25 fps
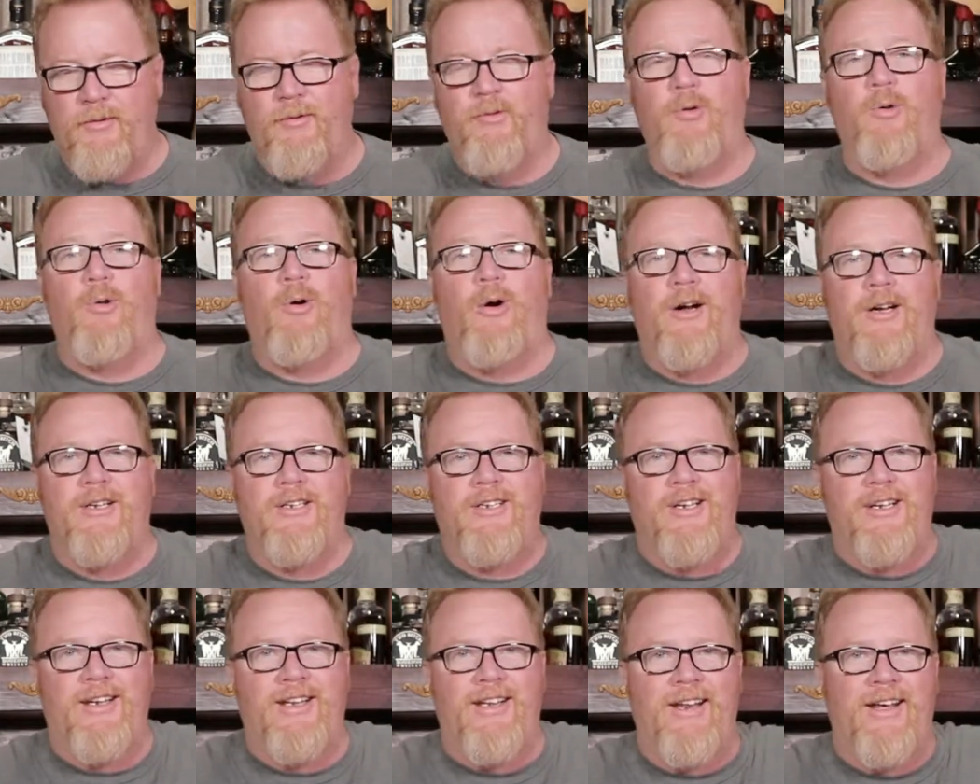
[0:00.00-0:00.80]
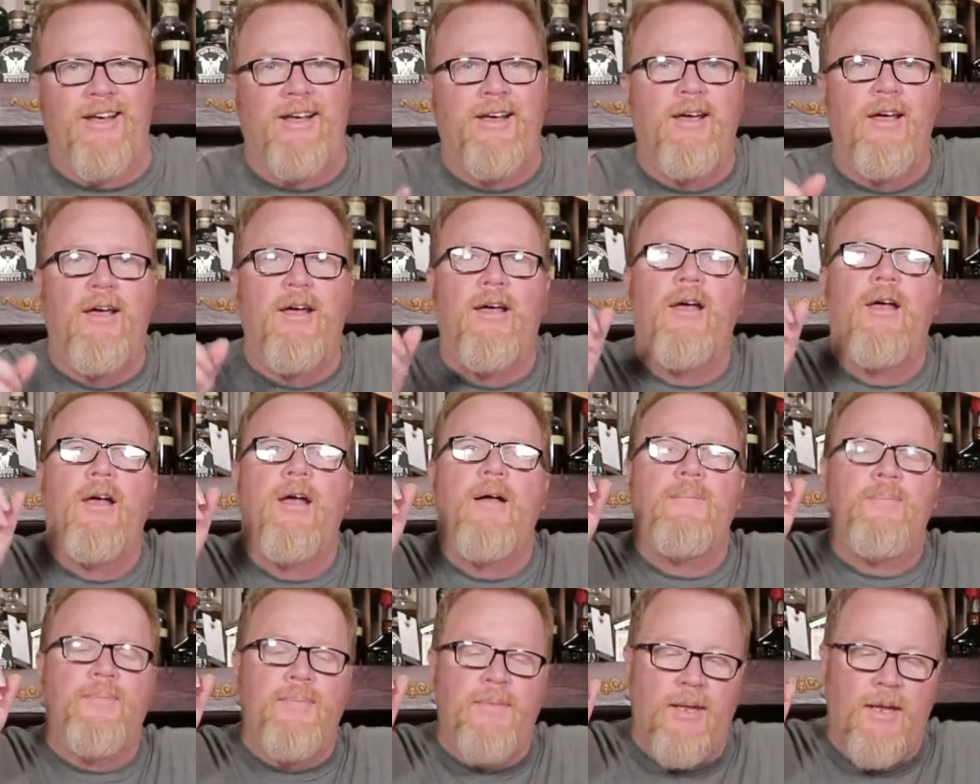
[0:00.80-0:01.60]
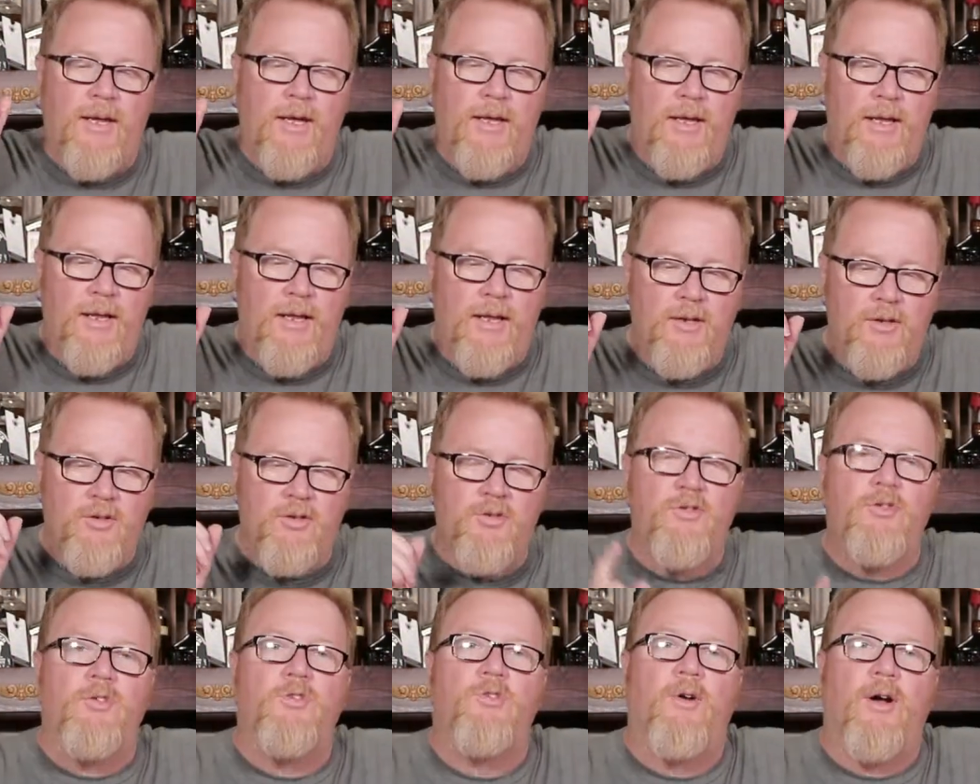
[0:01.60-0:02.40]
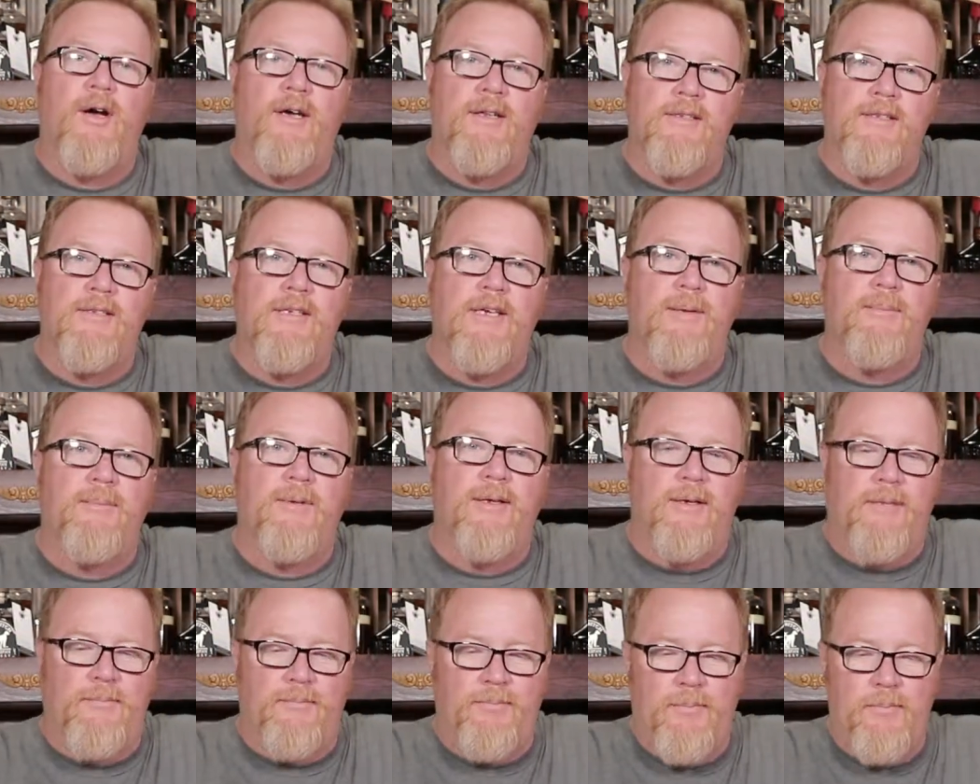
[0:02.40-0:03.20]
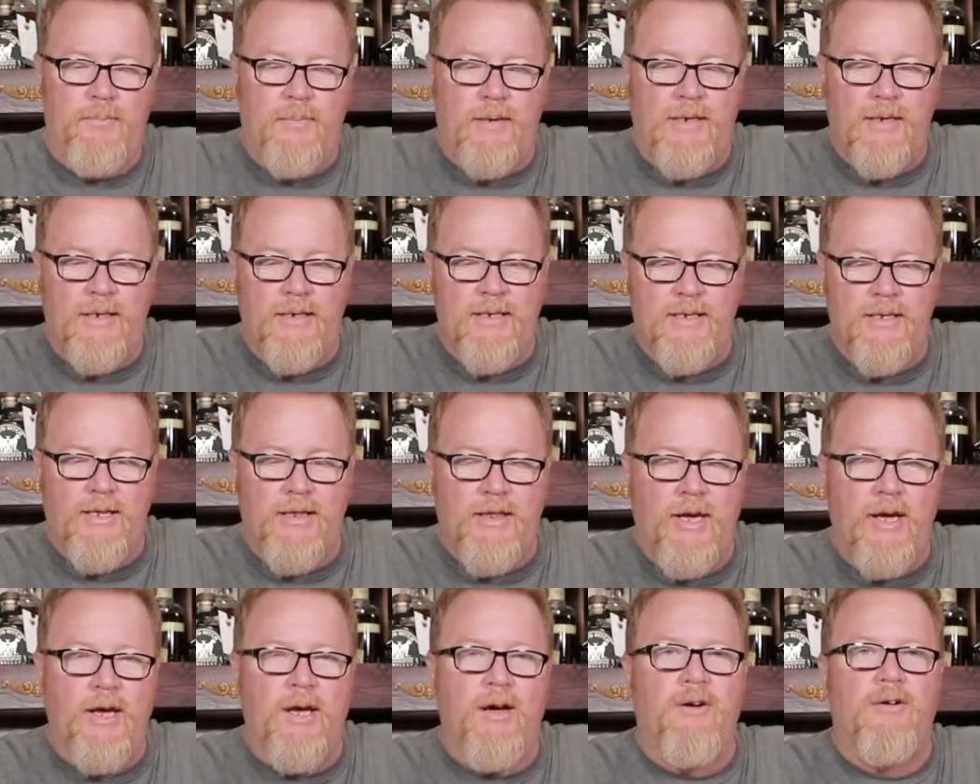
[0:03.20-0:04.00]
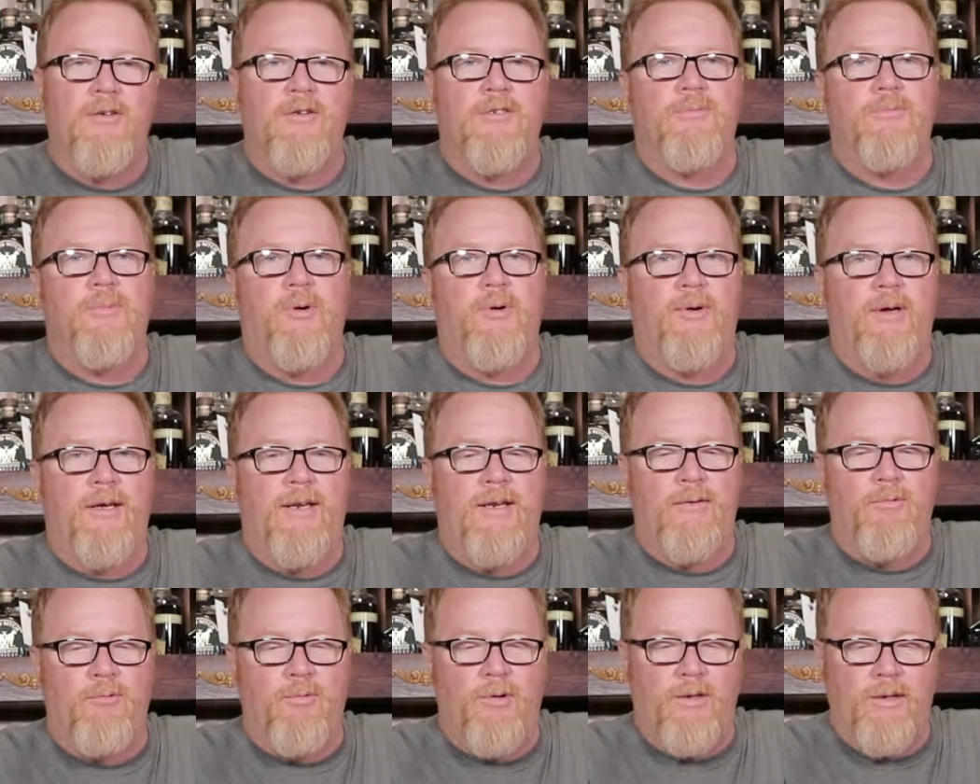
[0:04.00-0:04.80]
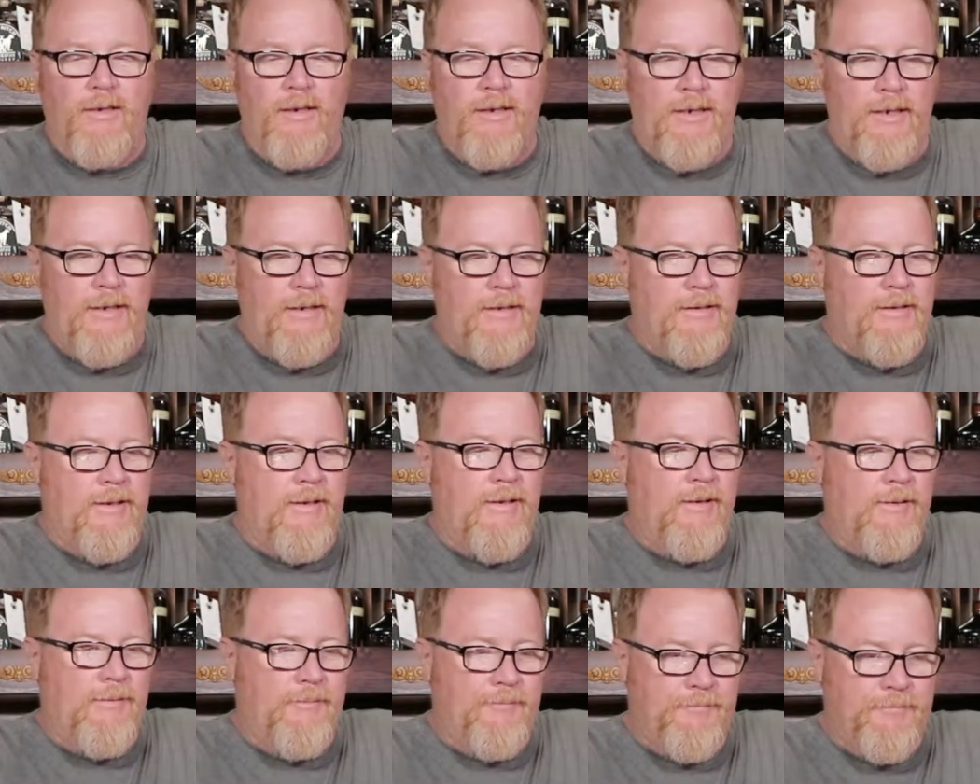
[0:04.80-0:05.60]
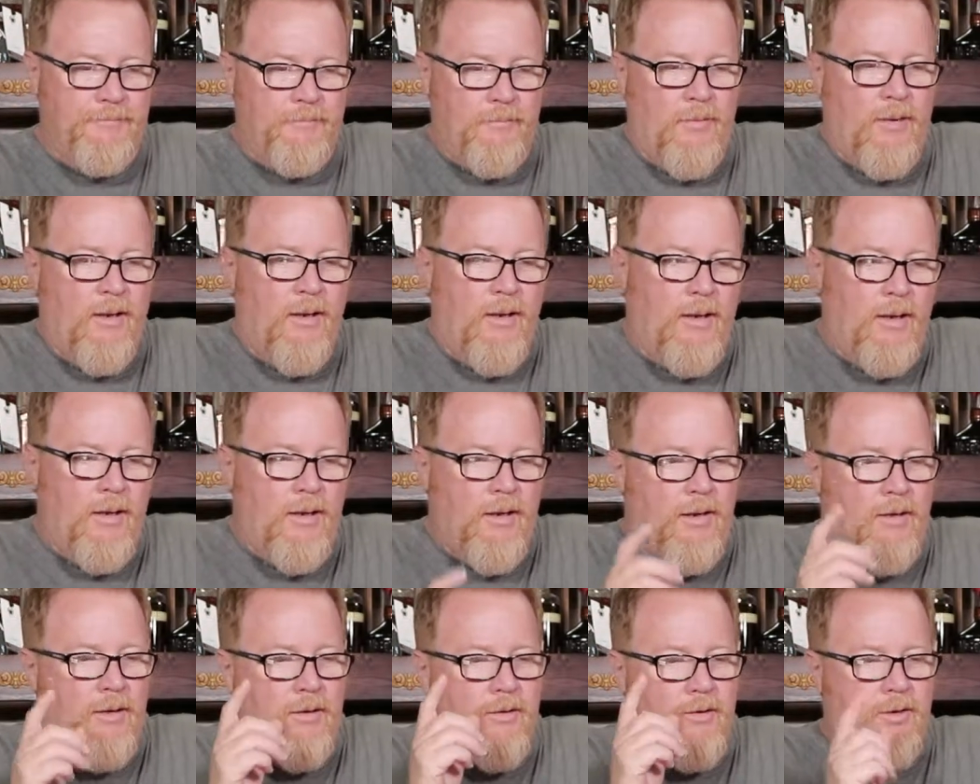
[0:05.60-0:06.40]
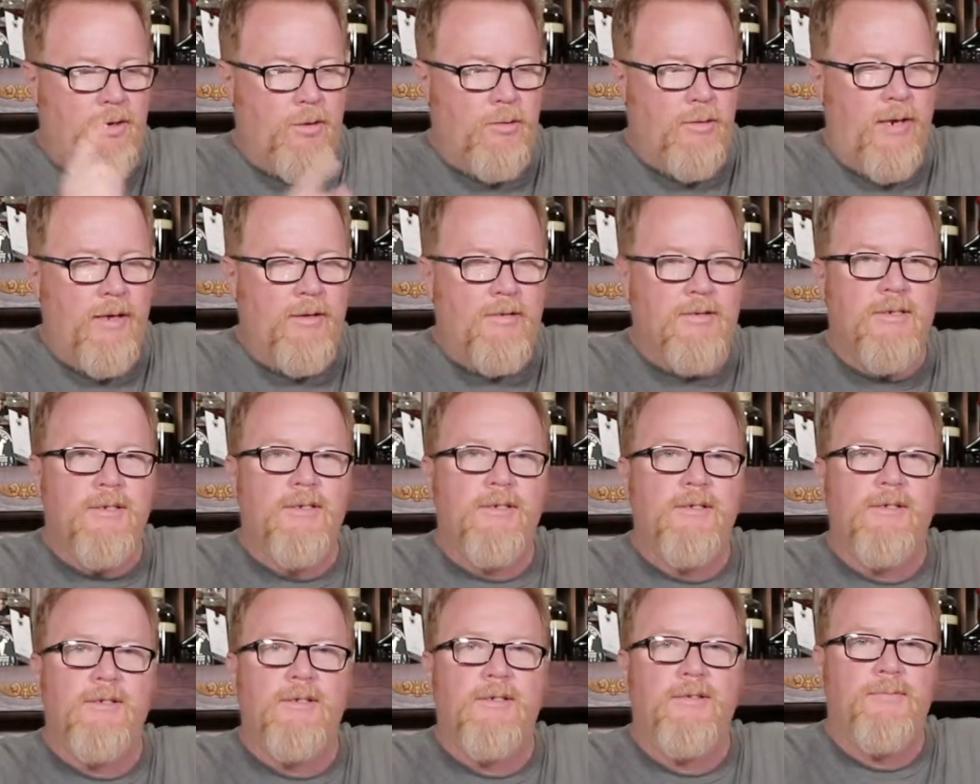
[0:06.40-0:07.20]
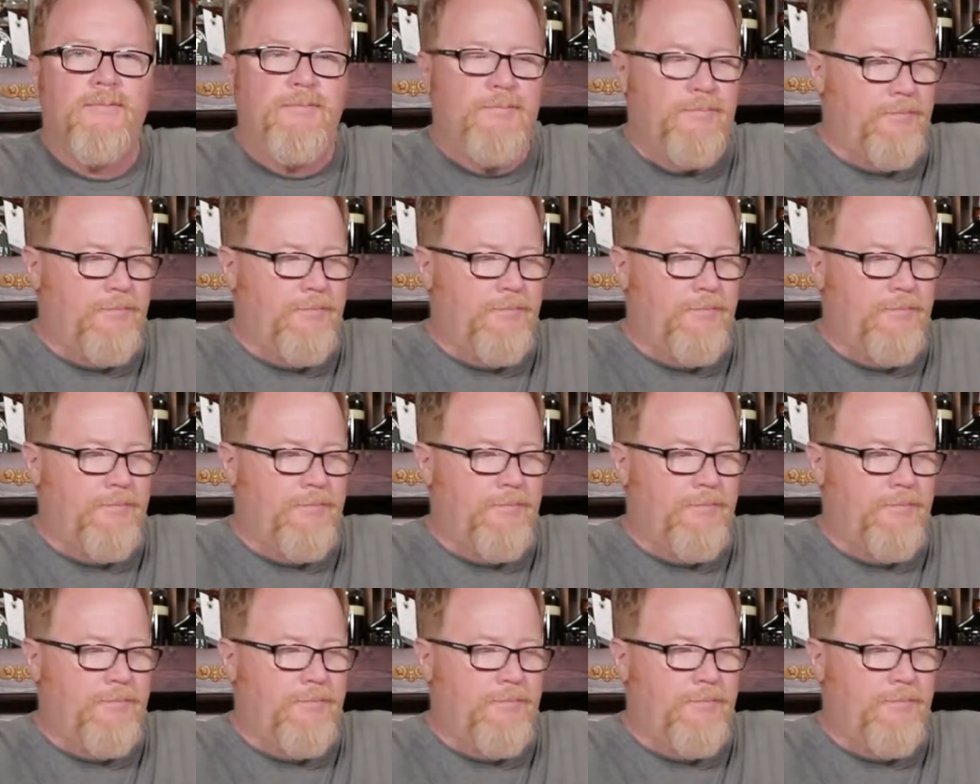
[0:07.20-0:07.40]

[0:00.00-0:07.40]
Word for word: if you're watching today, you should try this gimlet because they are smoking. Really easy. Two ounces,